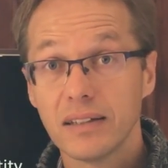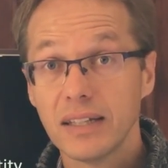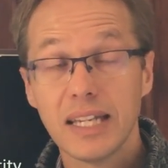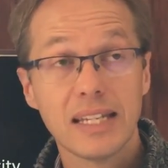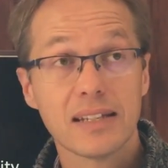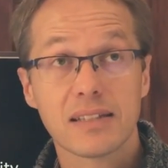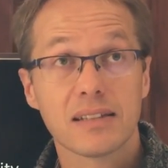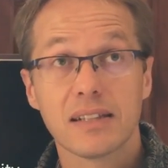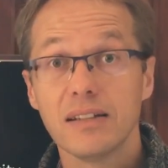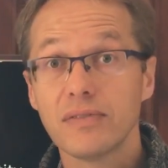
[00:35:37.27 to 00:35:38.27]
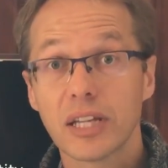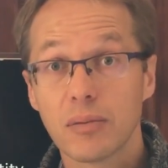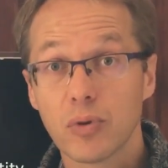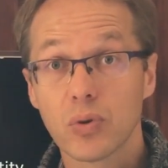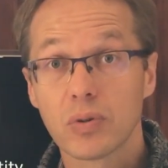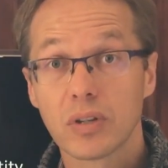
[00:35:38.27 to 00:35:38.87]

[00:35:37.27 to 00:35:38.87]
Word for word: He doesn't live anymore.